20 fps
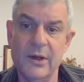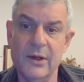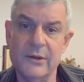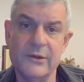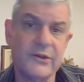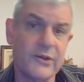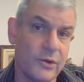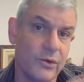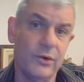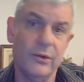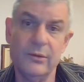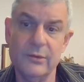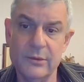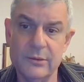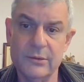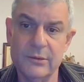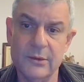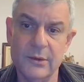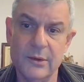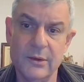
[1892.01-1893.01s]
And so
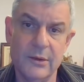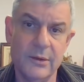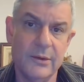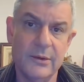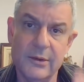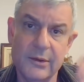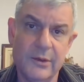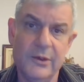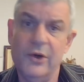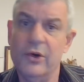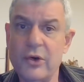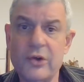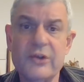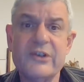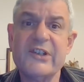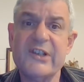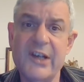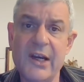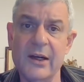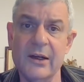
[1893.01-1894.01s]
you're
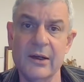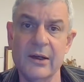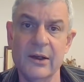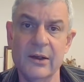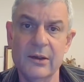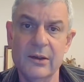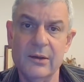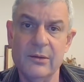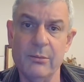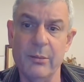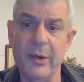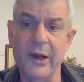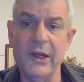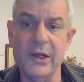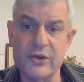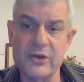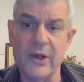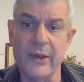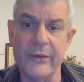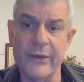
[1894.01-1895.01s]
not seen by
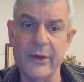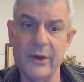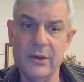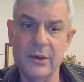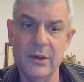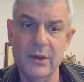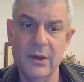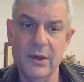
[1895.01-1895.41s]
each other.